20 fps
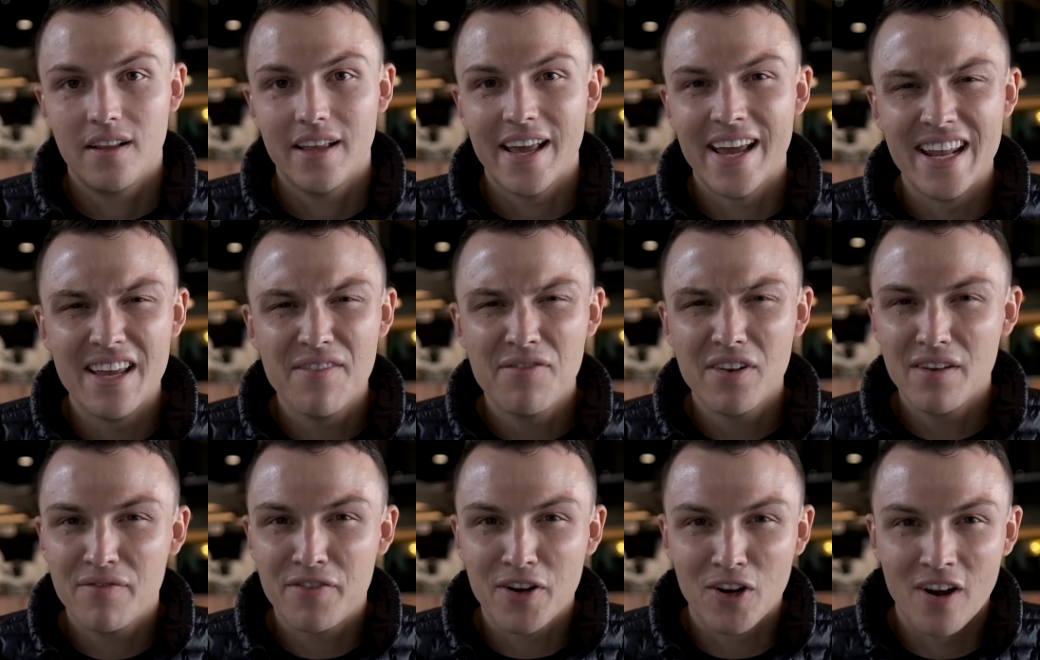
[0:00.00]
And even
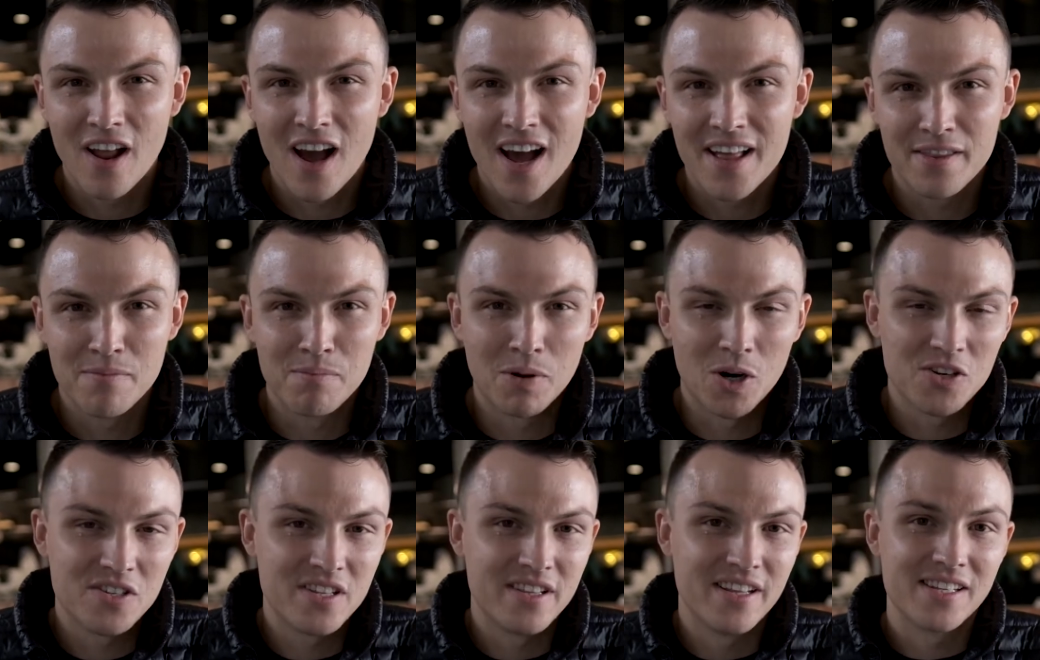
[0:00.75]
if you're not the
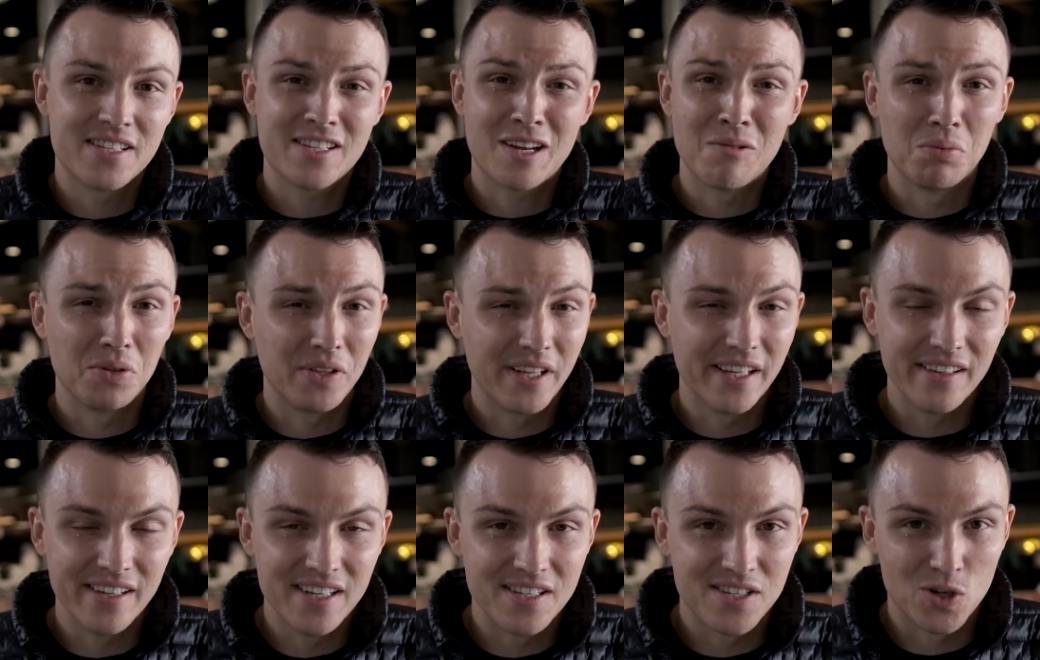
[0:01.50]
person that's
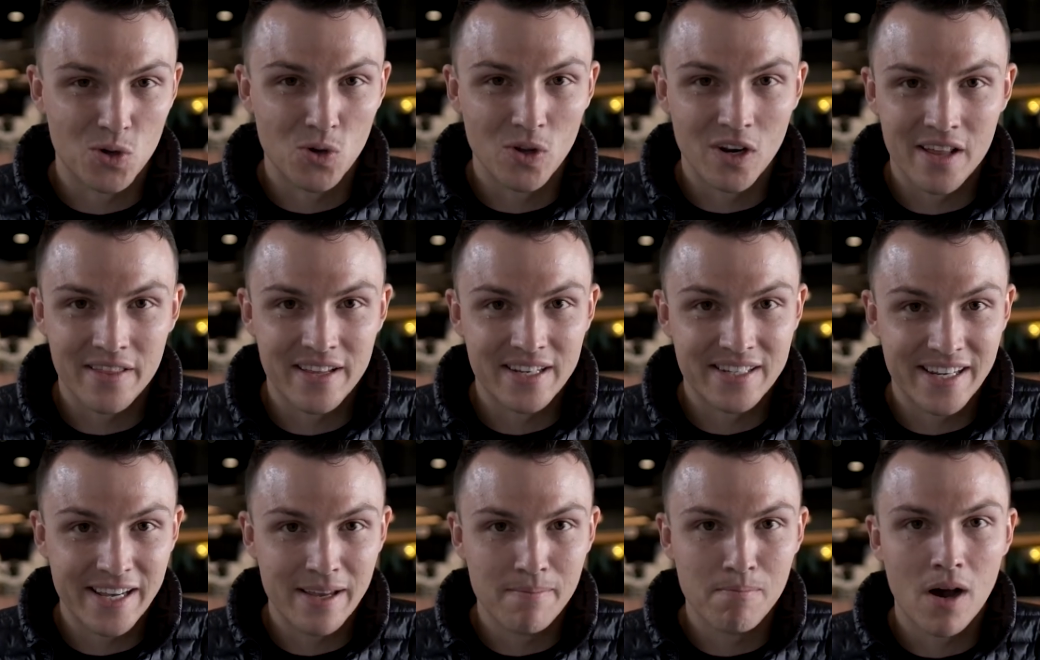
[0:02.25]
completely sold on the
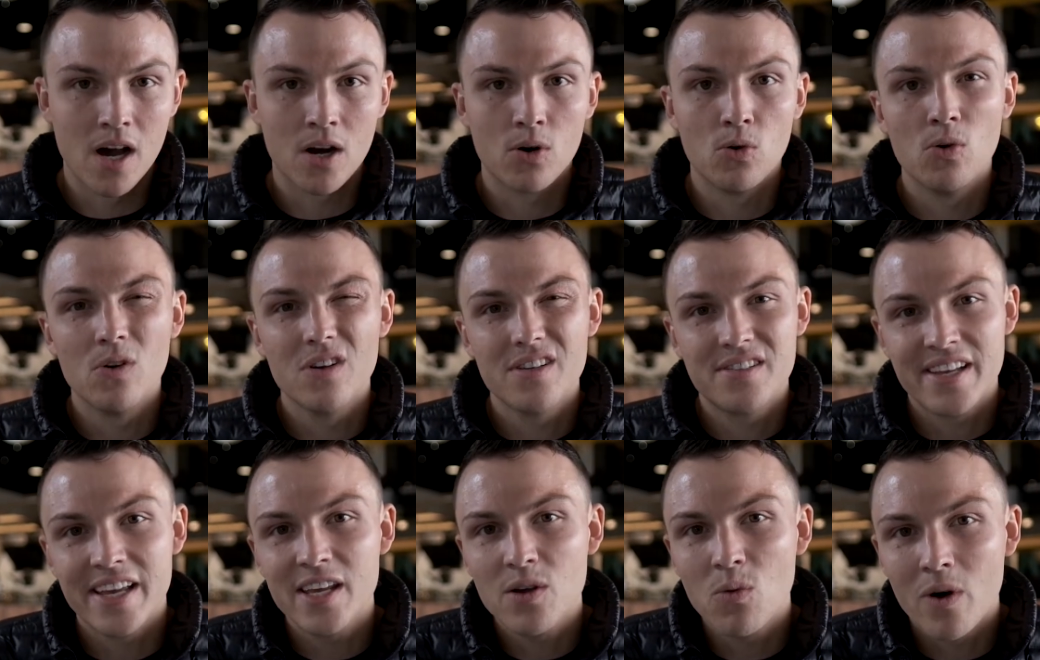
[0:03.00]
team model,
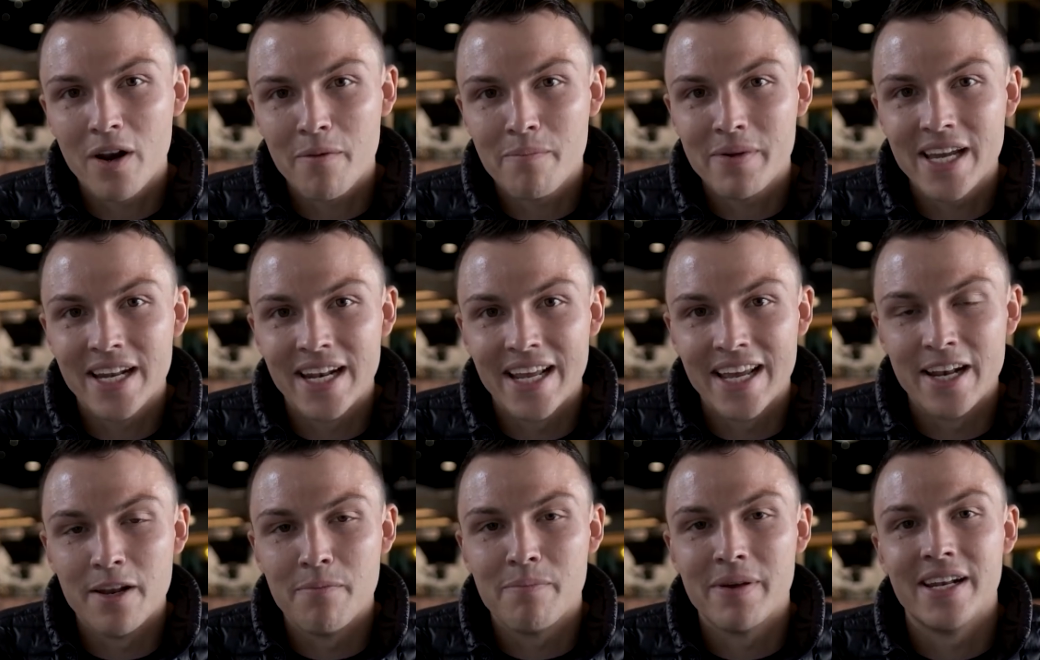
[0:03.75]
say you want to be an
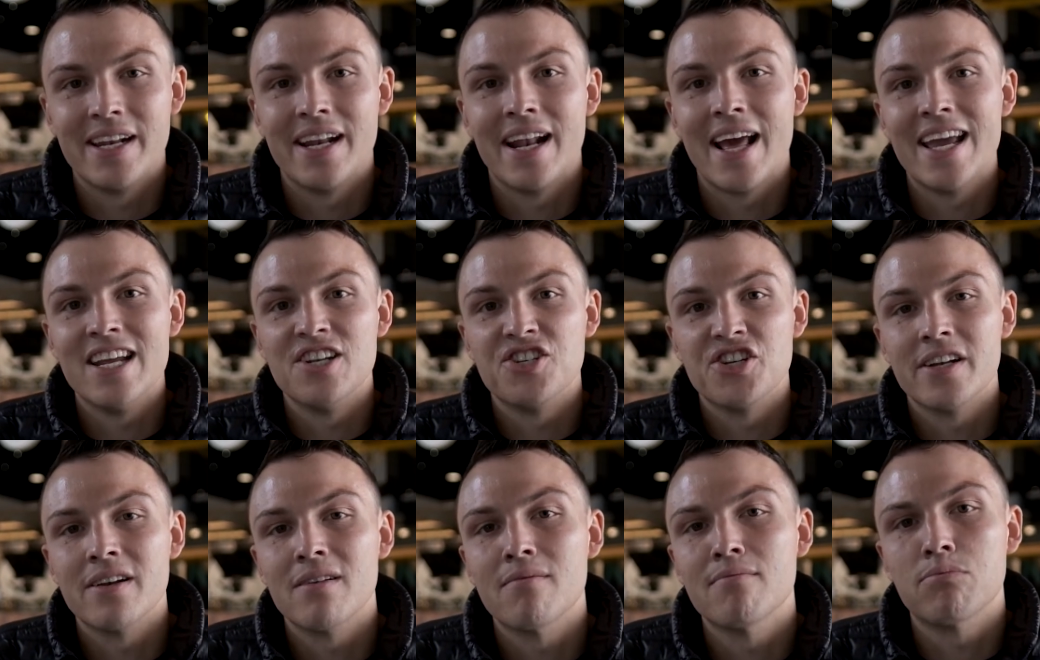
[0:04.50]
independent
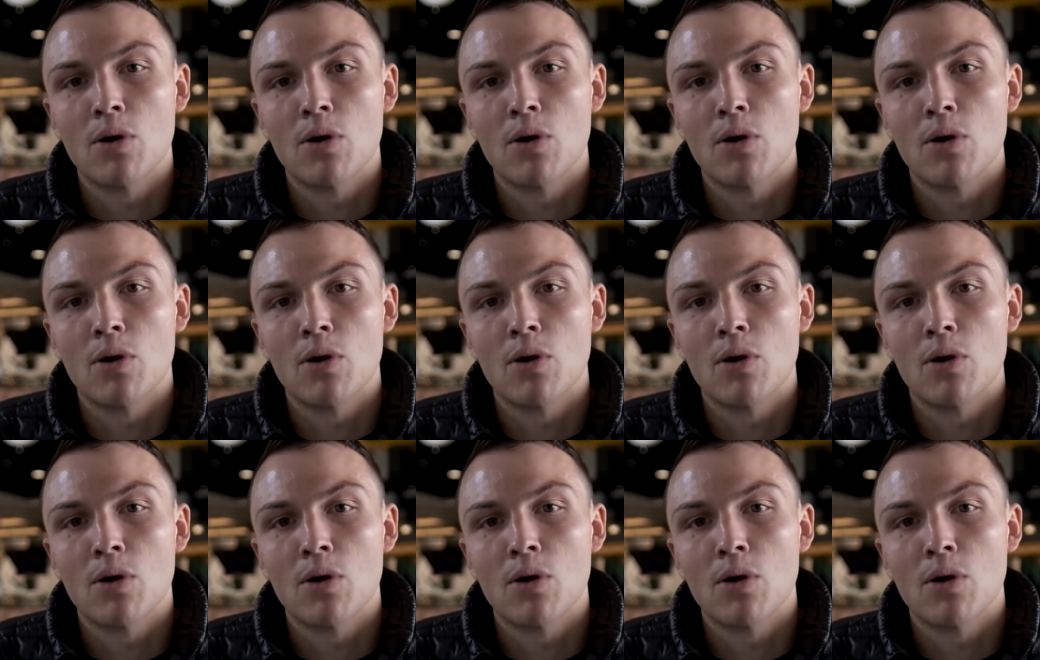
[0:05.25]
agent,